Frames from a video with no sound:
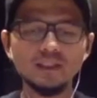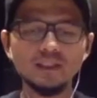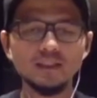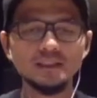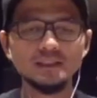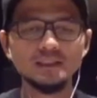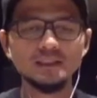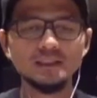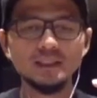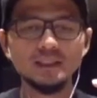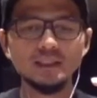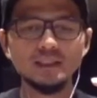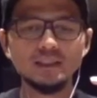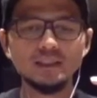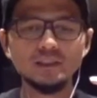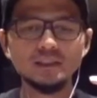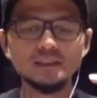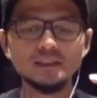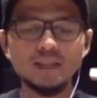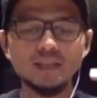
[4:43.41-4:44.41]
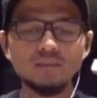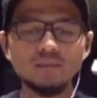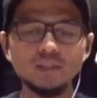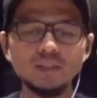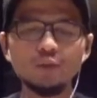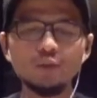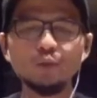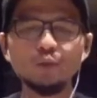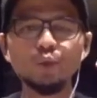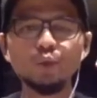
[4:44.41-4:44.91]
to
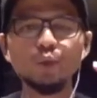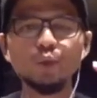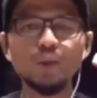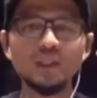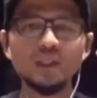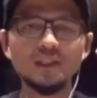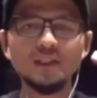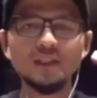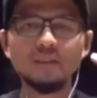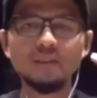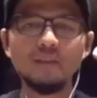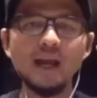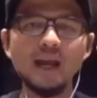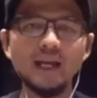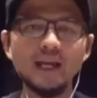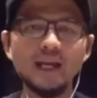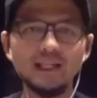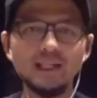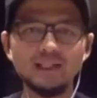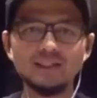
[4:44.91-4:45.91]
do with the mind.